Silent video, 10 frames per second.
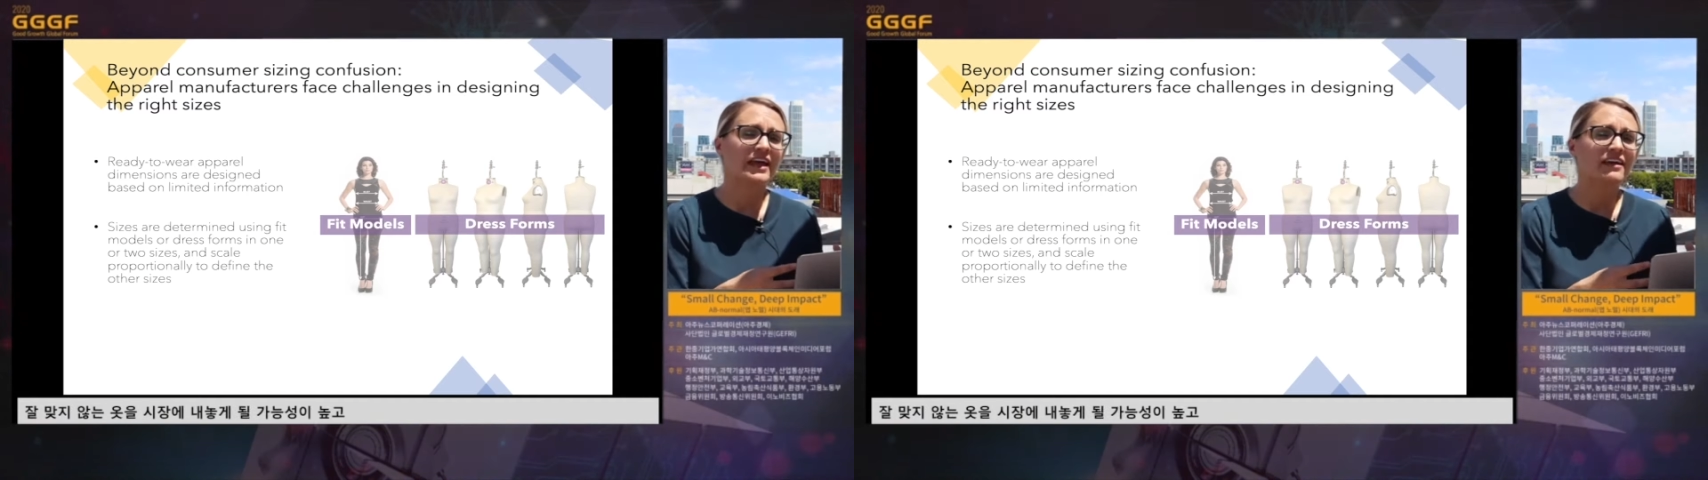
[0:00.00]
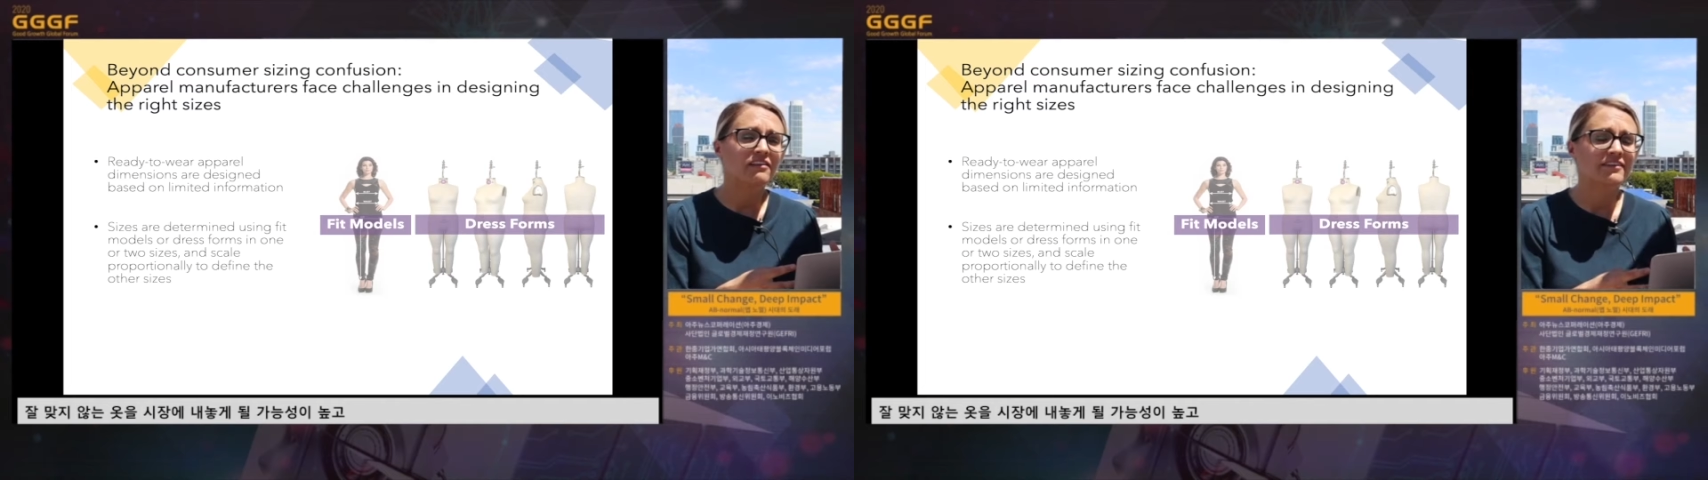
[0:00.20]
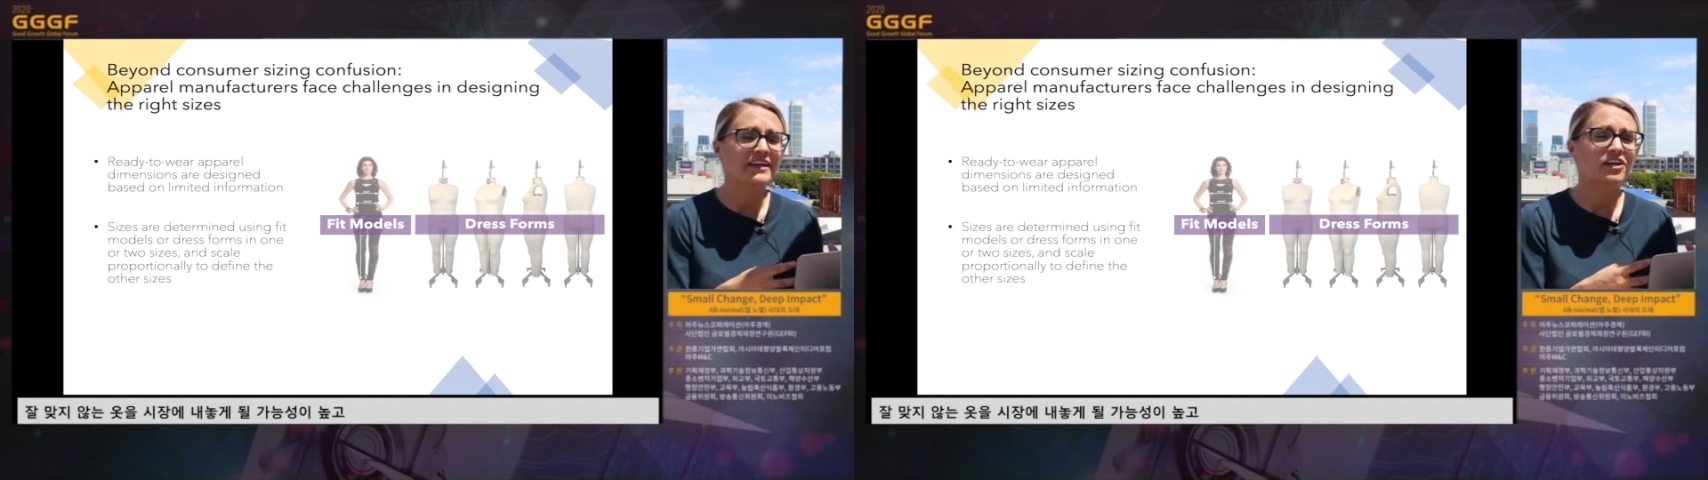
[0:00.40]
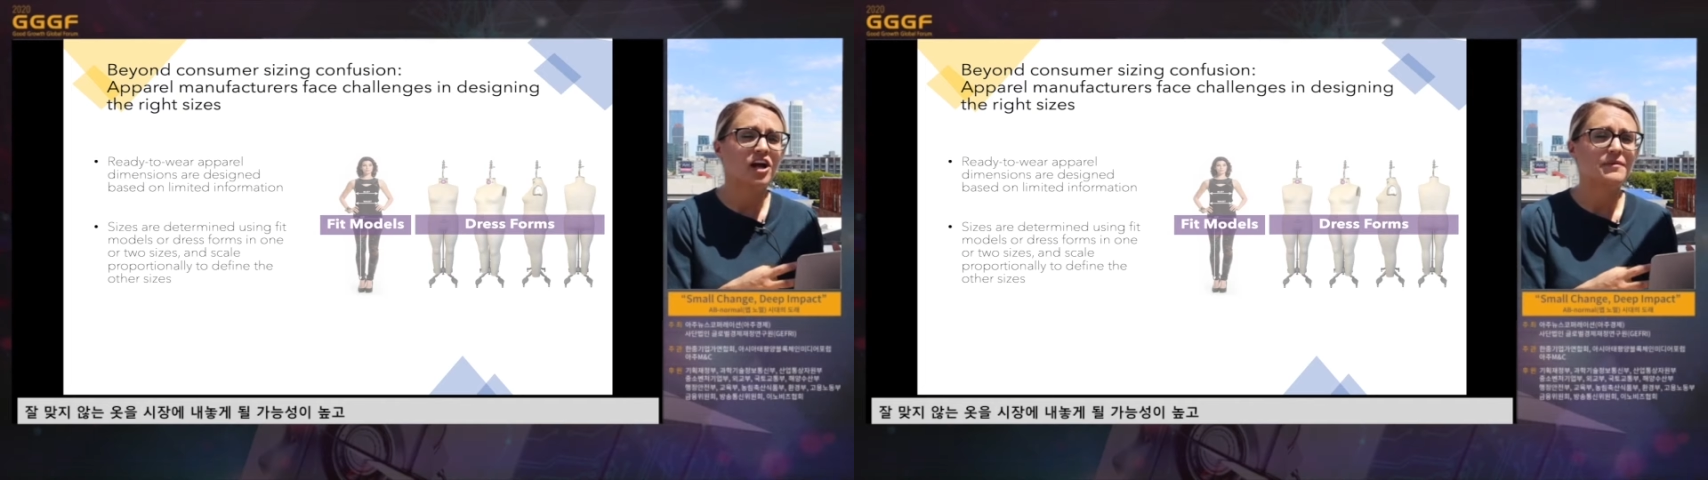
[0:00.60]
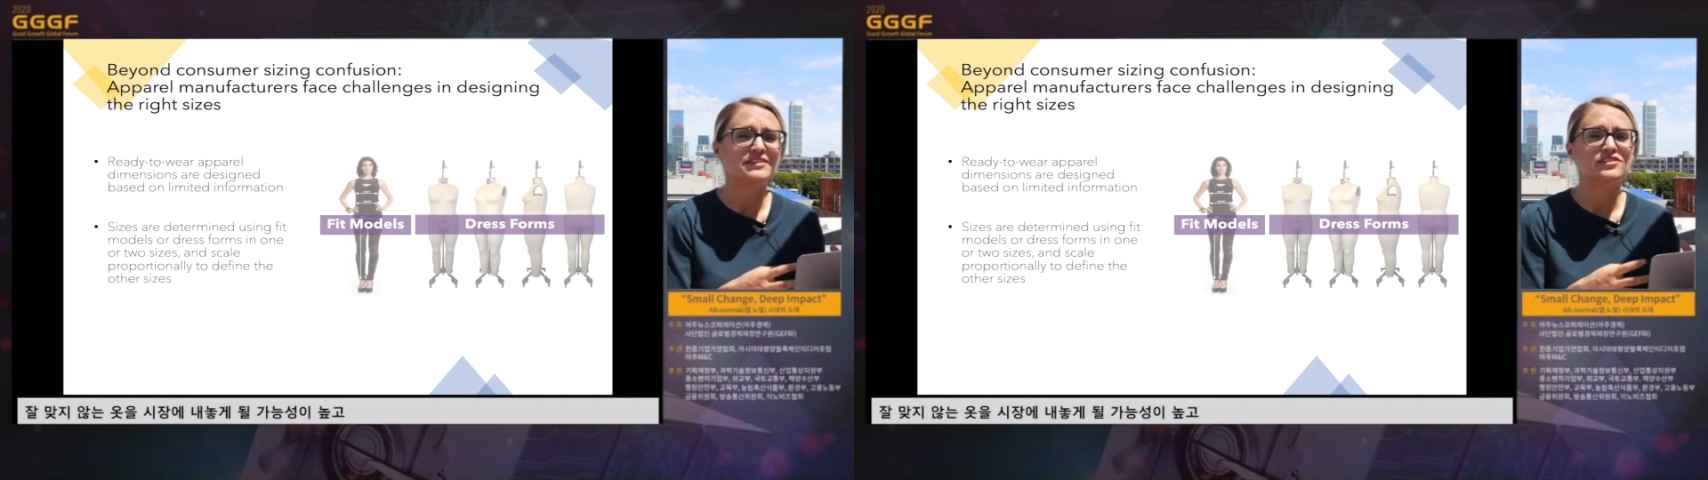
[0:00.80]
ill-fitting
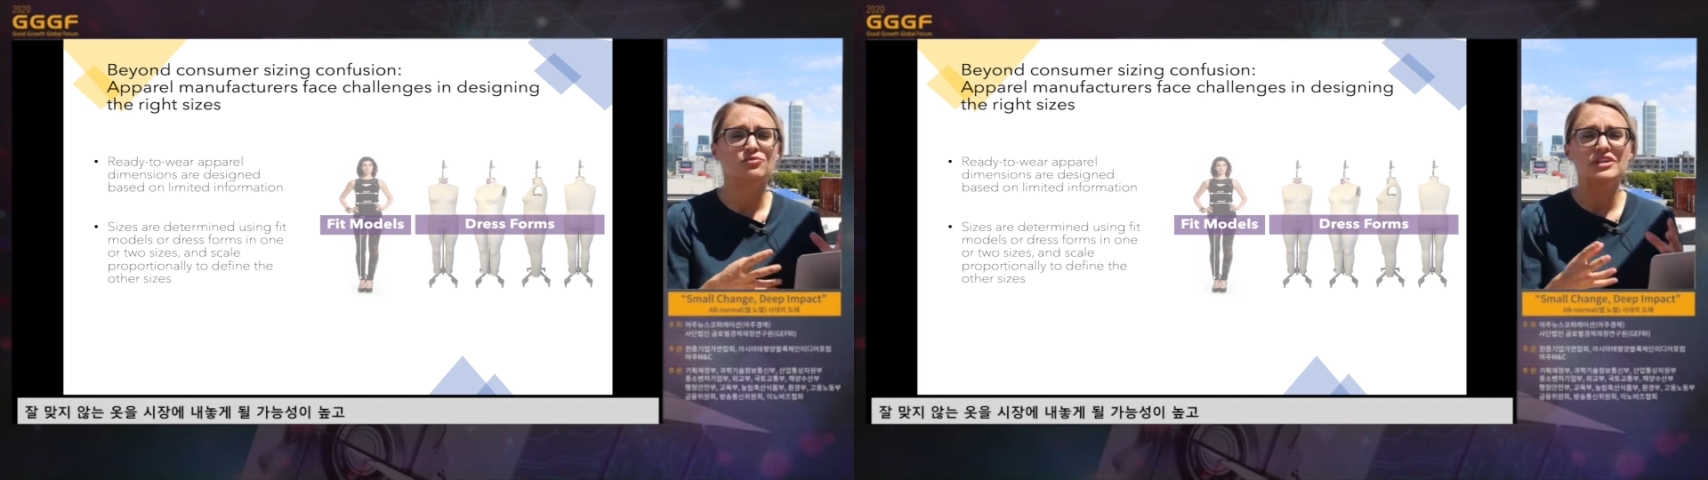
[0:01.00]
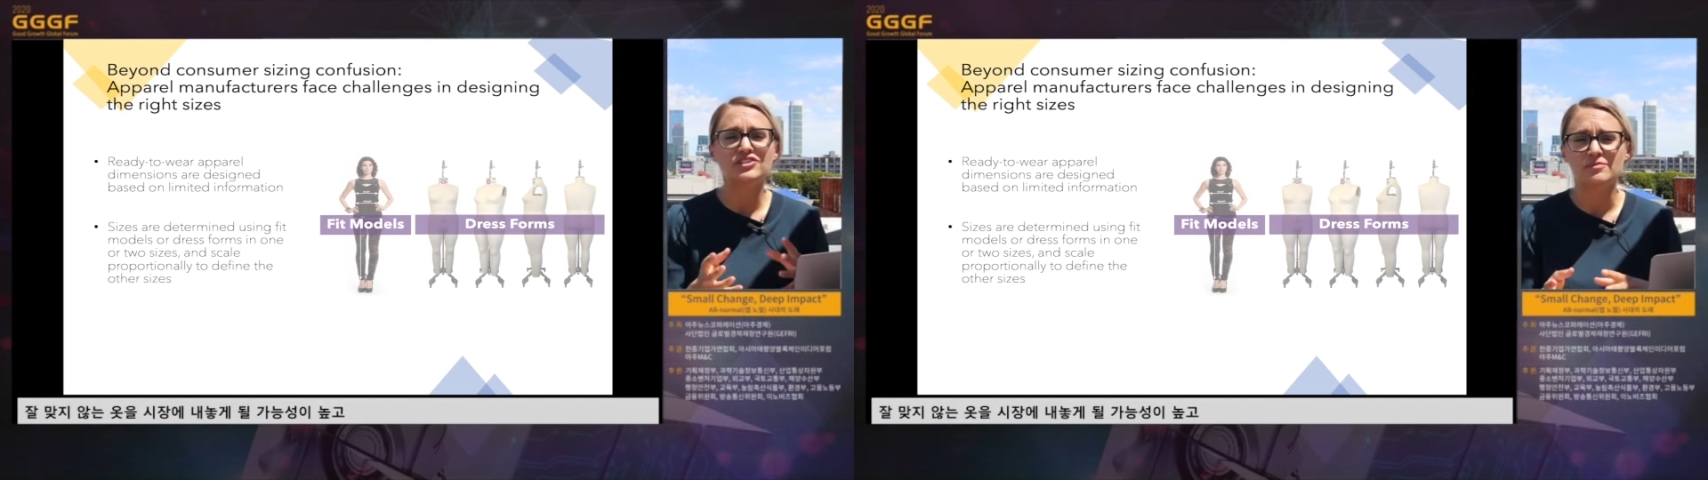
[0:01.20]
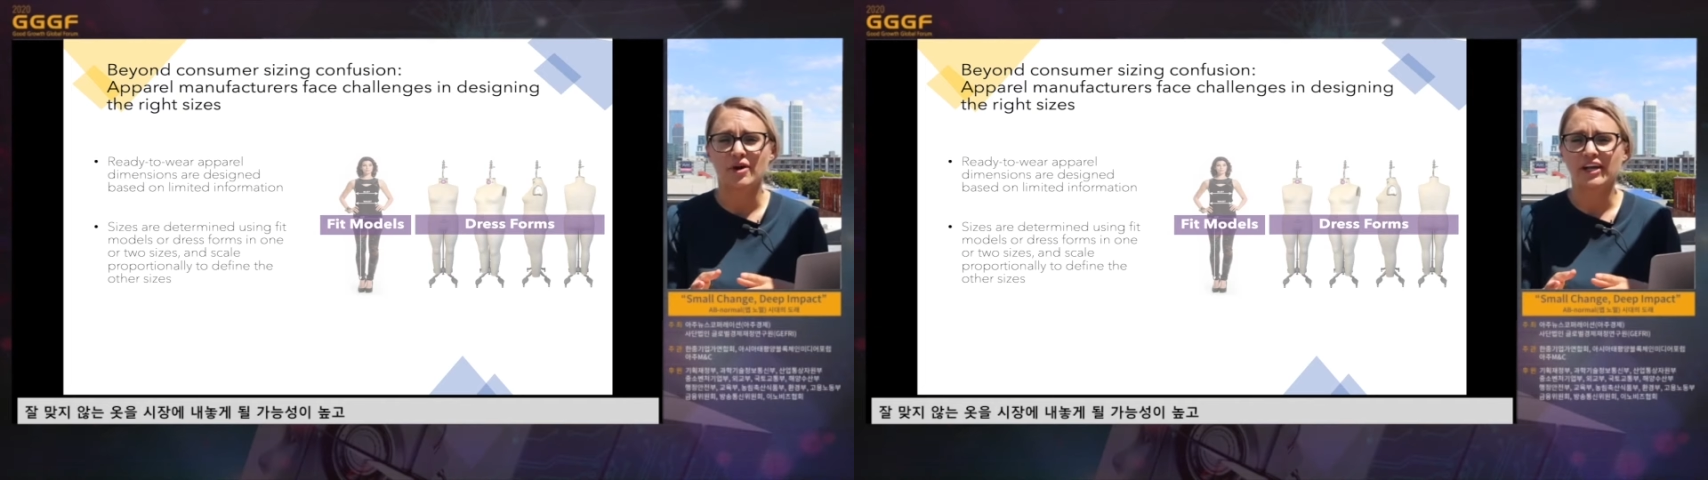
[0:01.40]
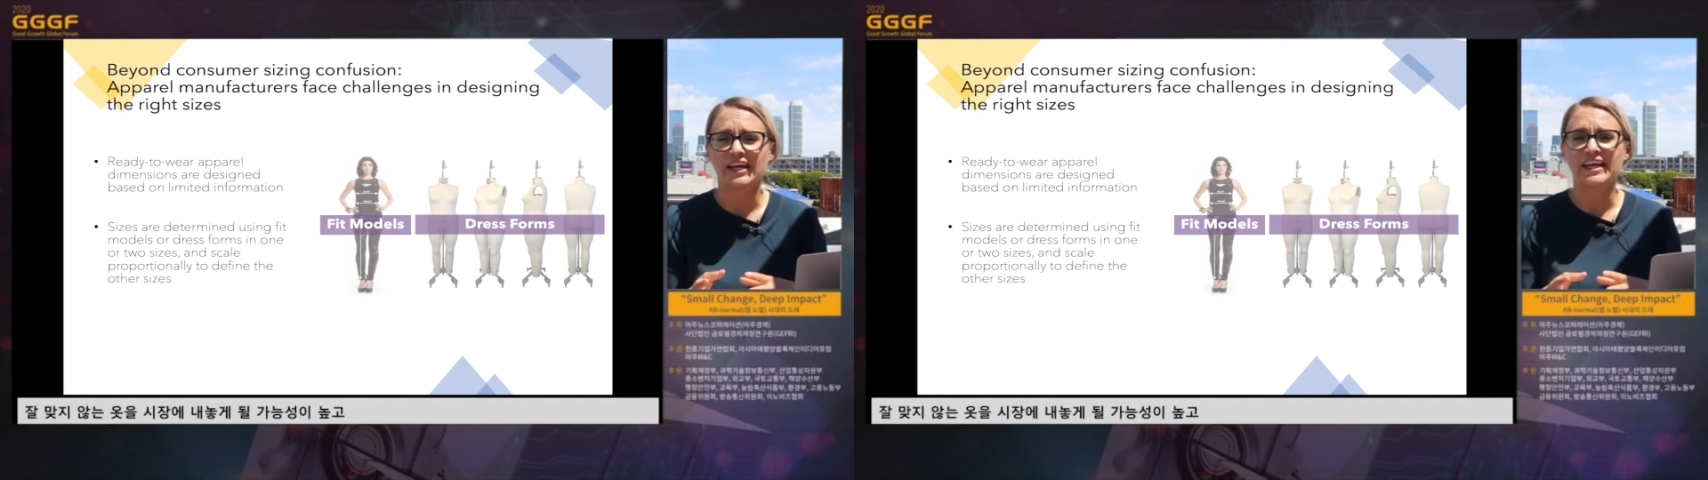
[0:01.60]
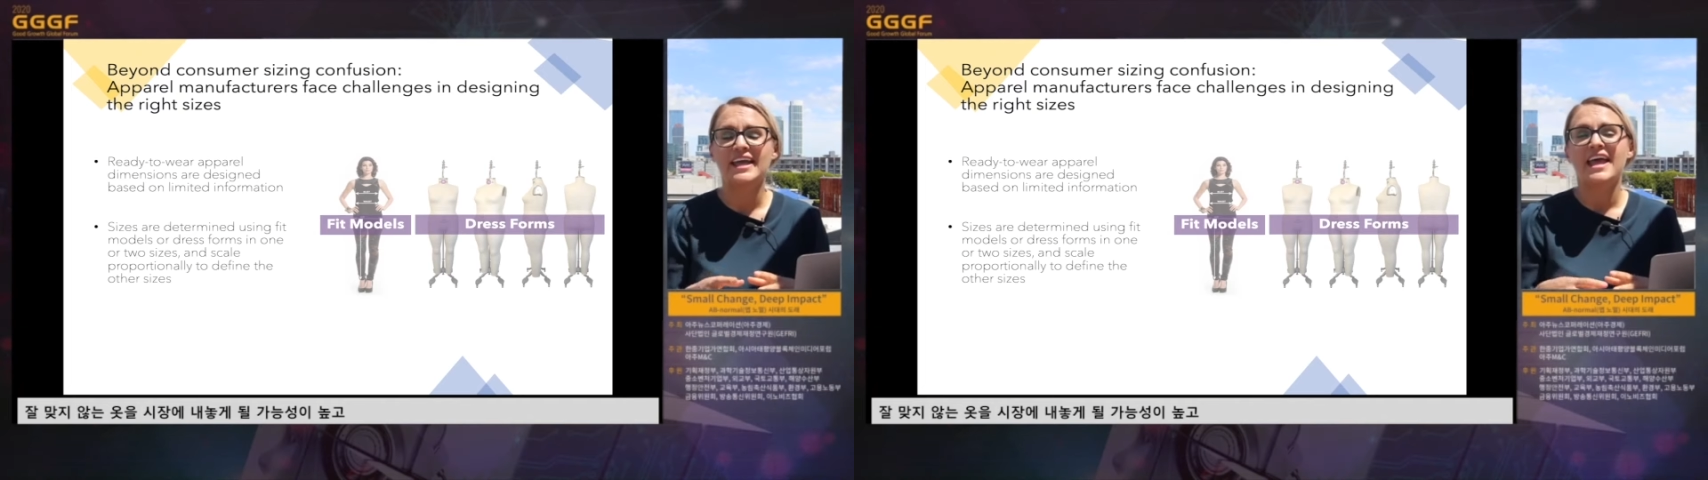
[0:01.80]
garments to reach the market,